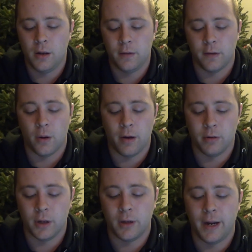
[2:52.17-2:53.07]
So I
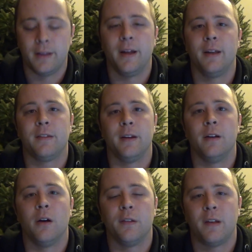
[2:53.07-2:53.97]
really like this, and
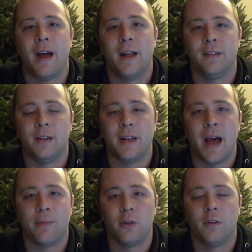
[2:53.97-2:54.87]
it also has the
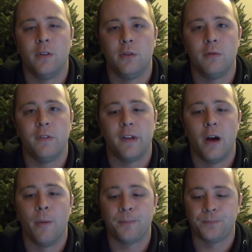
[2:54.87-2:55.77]
adapter to do
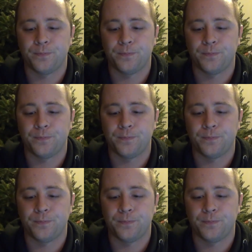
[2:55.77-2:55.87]
so.